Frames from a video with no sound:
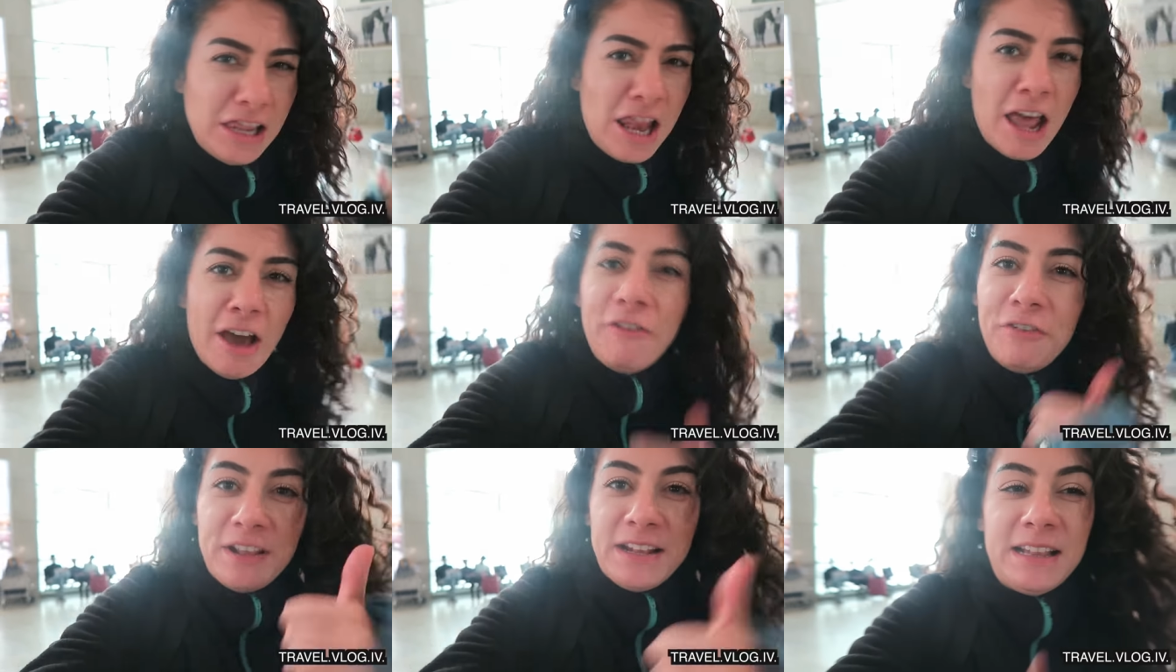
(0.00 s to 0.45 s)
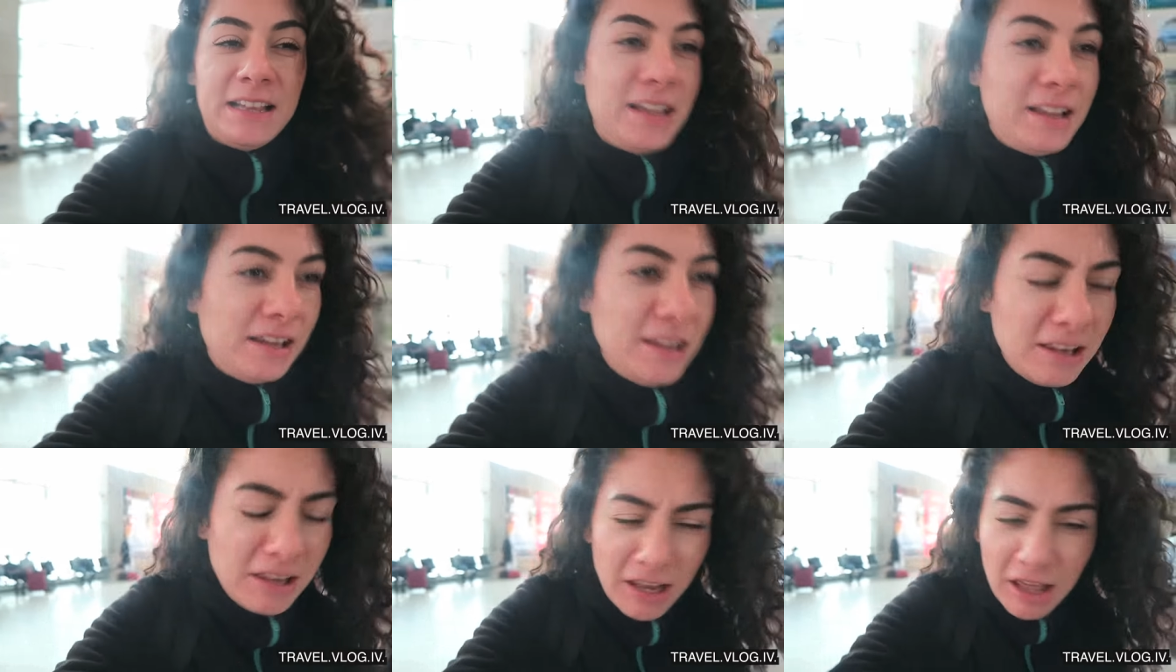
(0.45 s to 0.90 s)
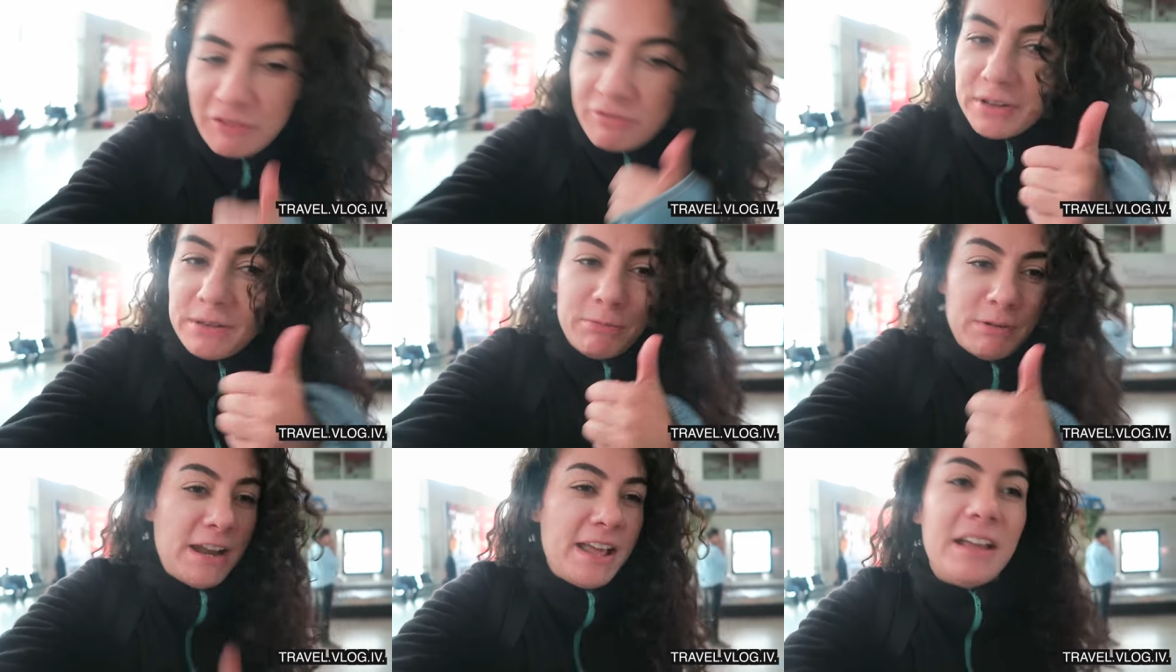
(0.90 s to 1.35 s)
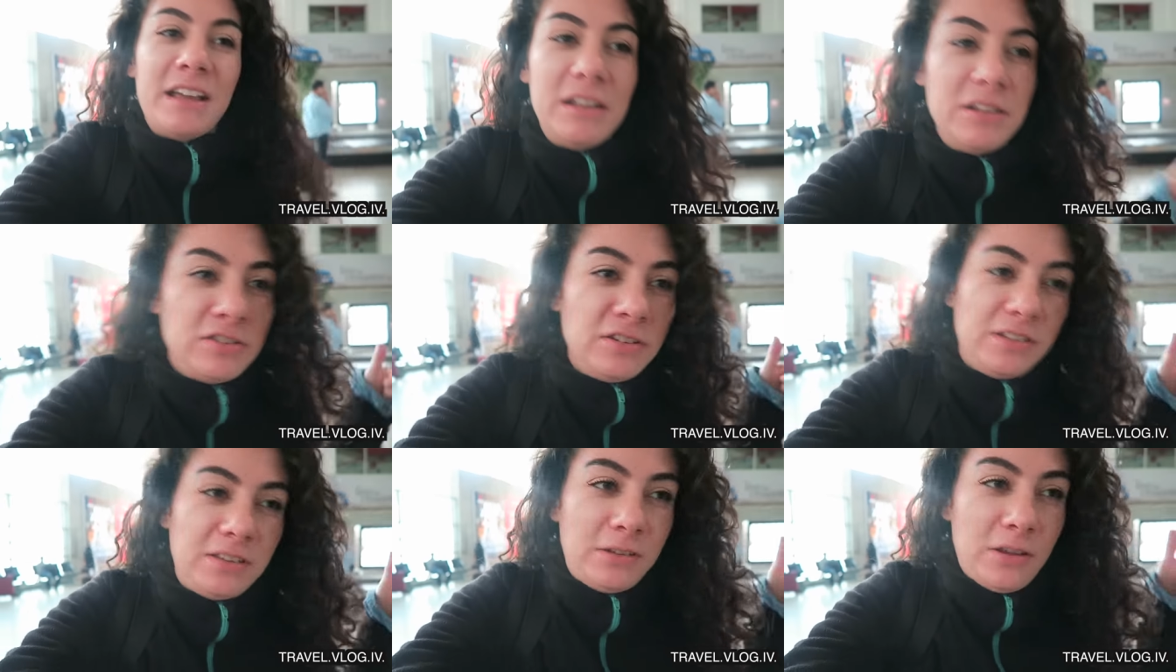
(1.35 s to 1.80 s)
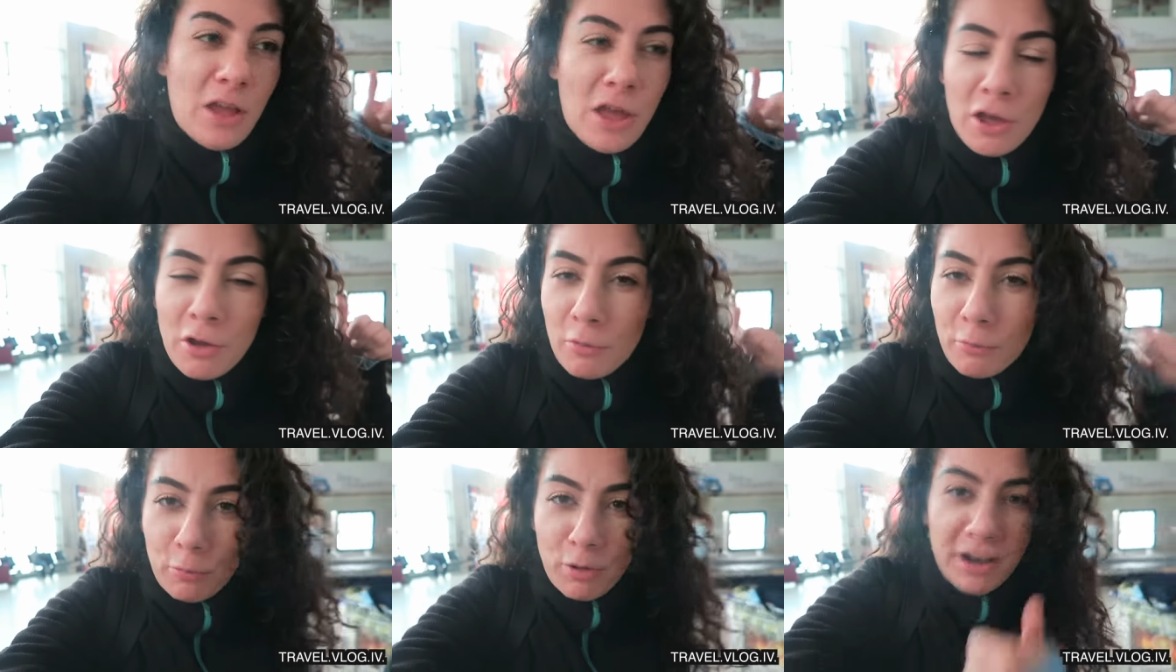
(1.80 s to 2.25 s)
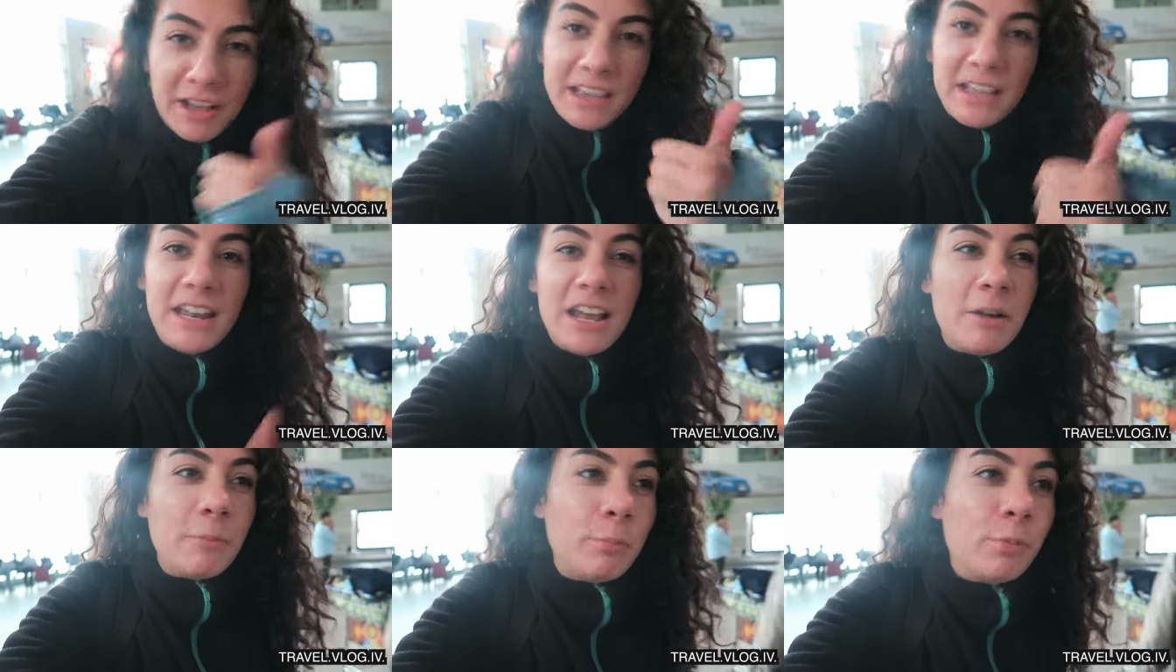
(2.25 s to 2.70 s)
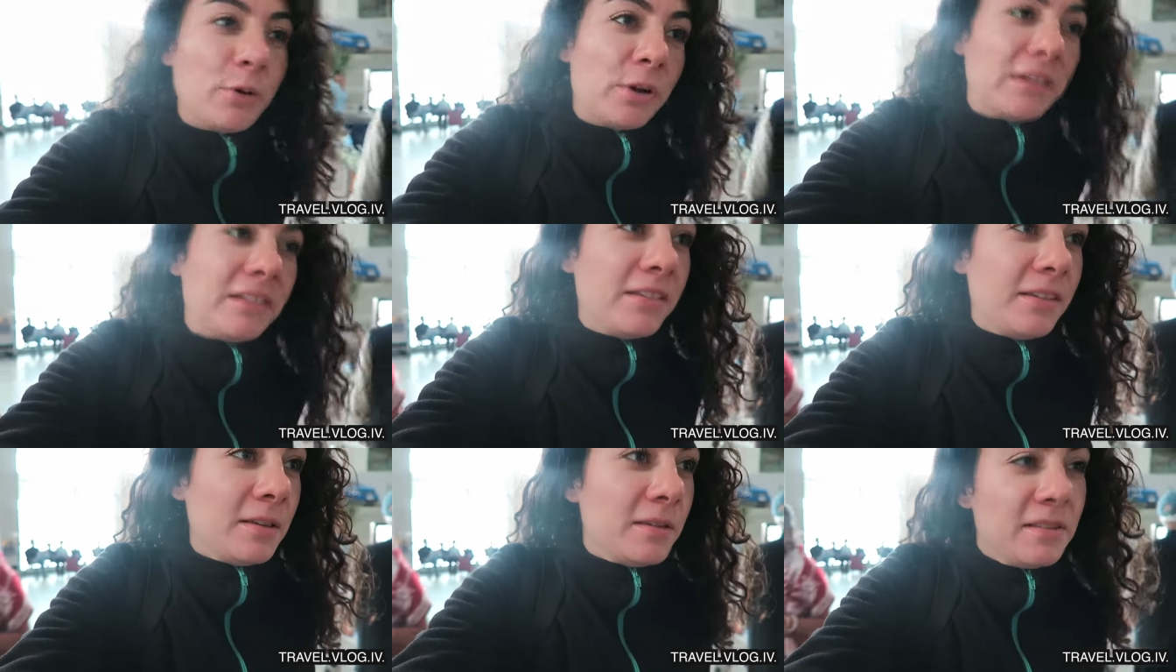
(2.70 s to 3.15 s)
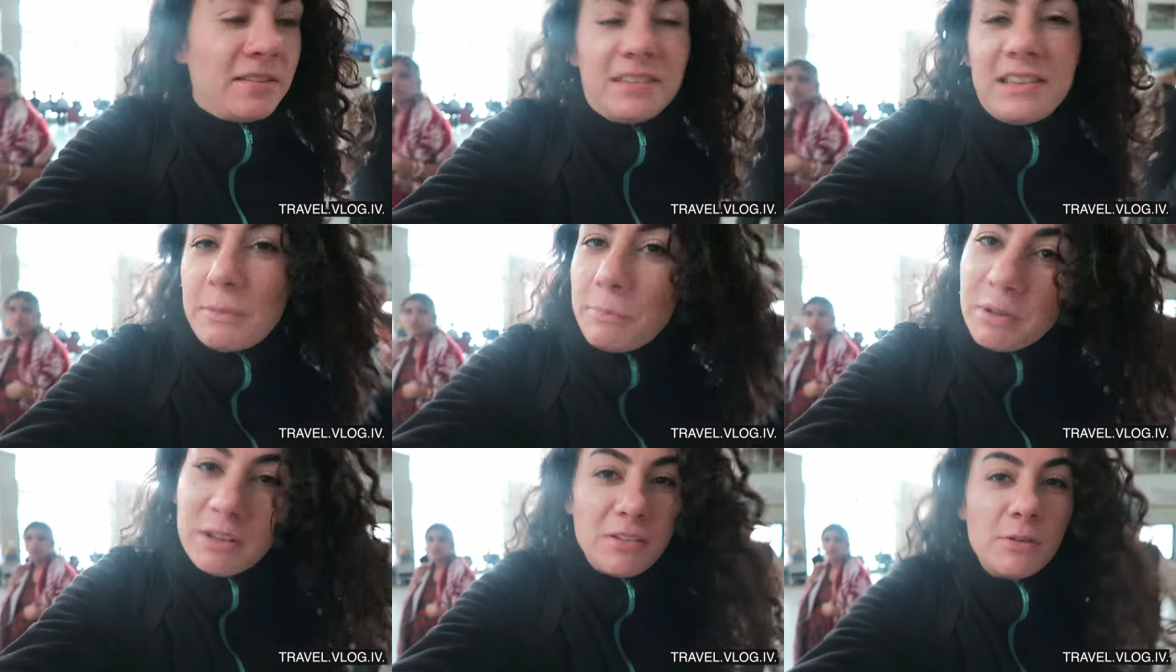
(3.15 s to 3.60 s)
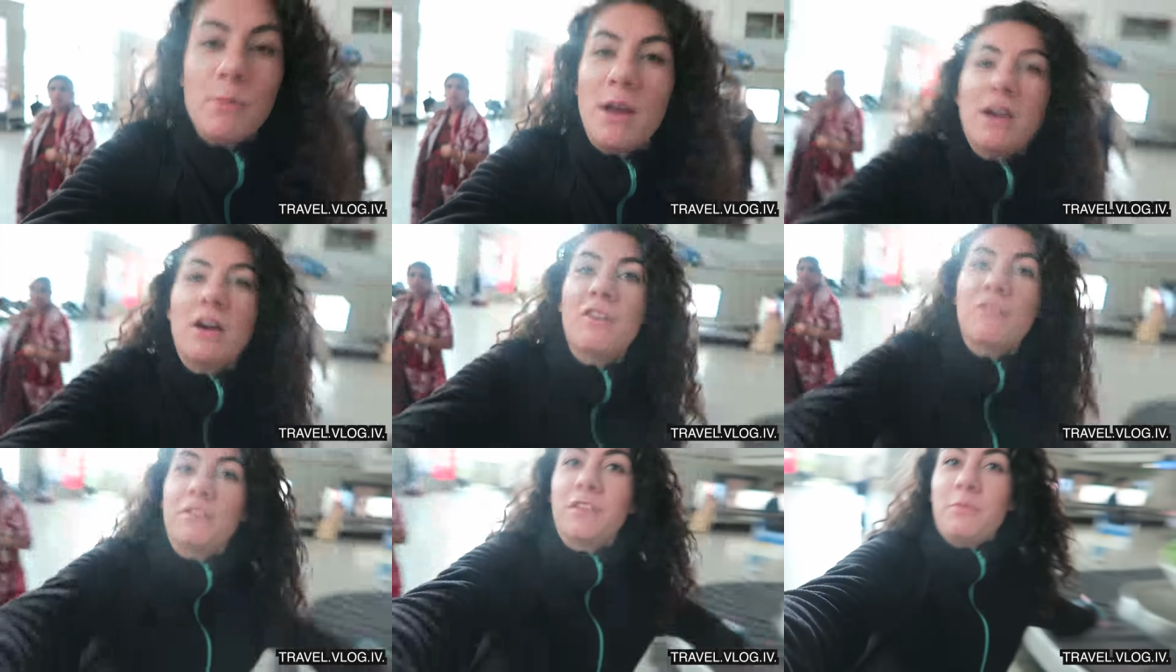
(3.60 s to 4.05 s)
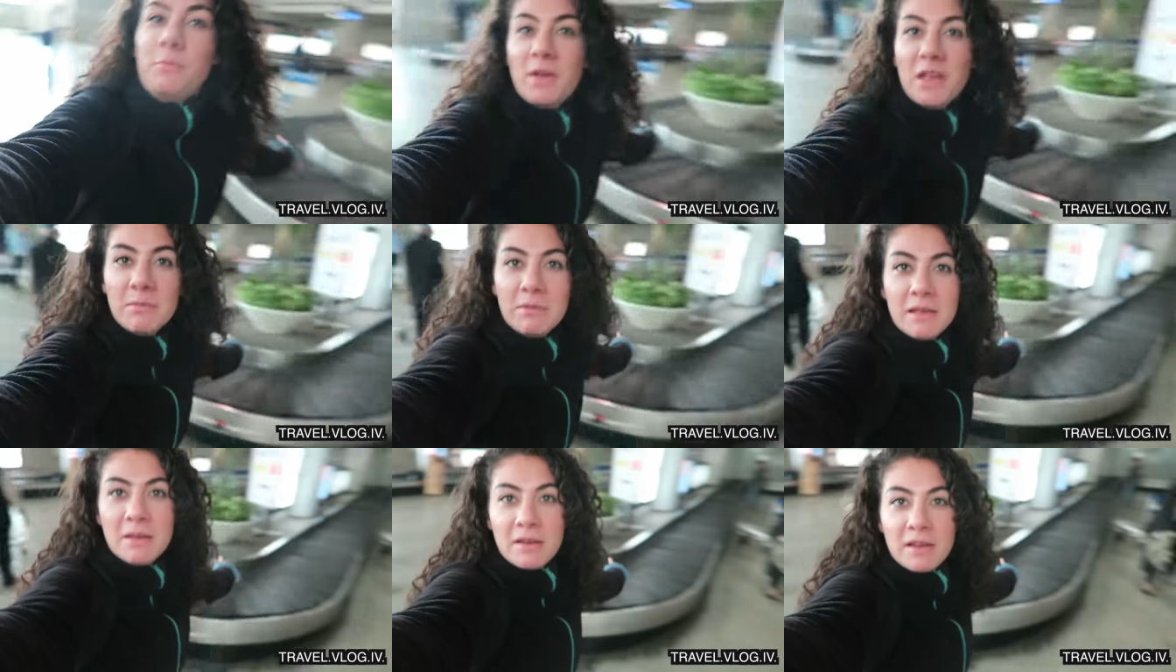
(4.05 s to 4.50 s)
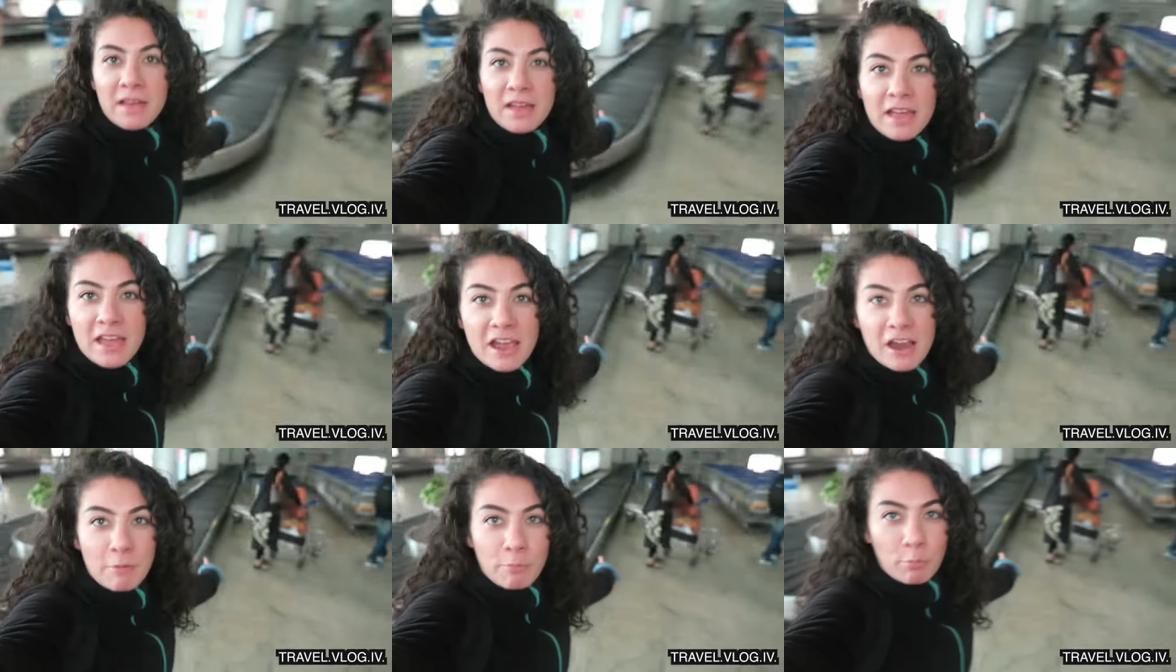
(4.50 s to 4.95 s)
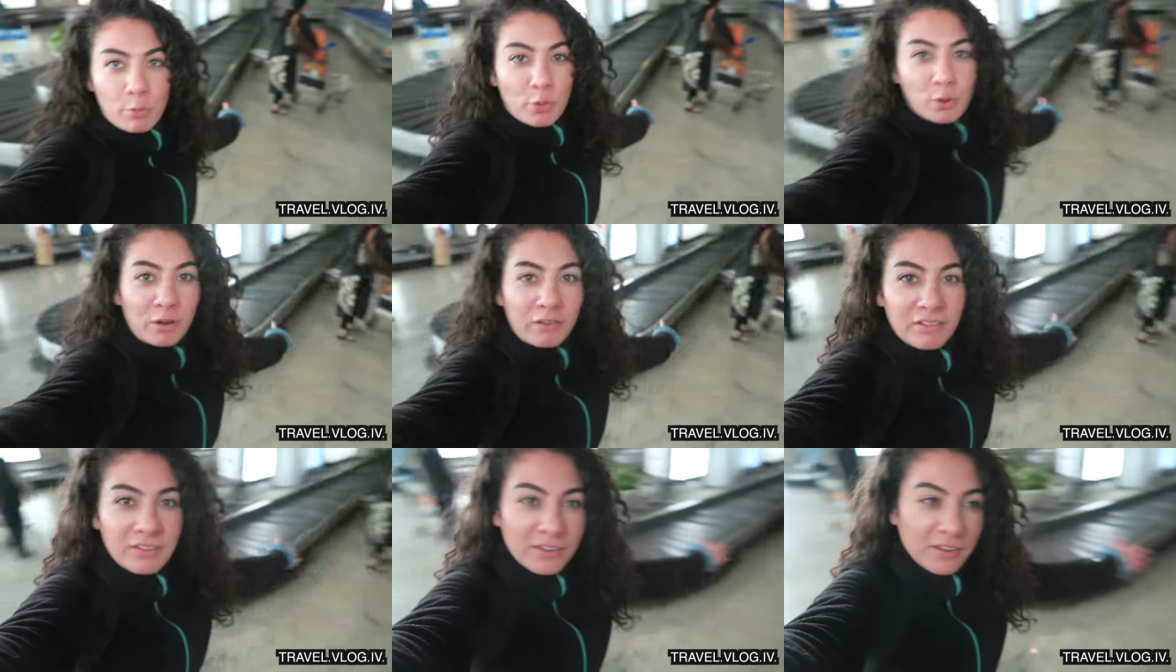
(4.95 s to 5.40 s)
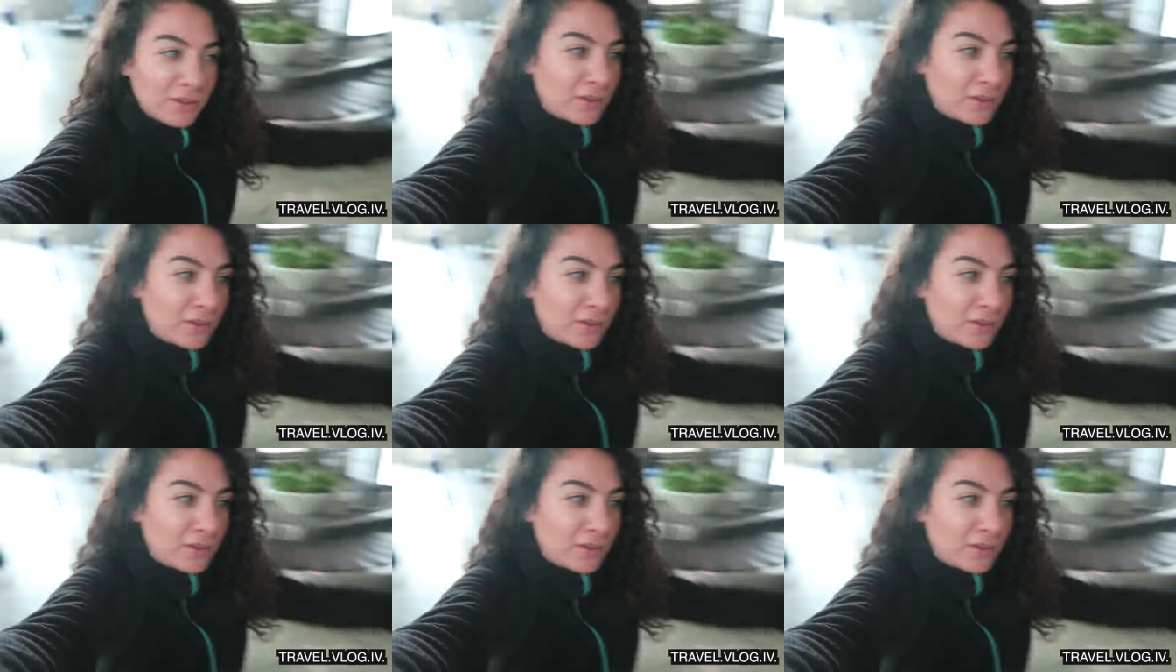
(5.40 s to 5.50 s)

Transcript: love it love it when I can just work in airports step into my office baby airports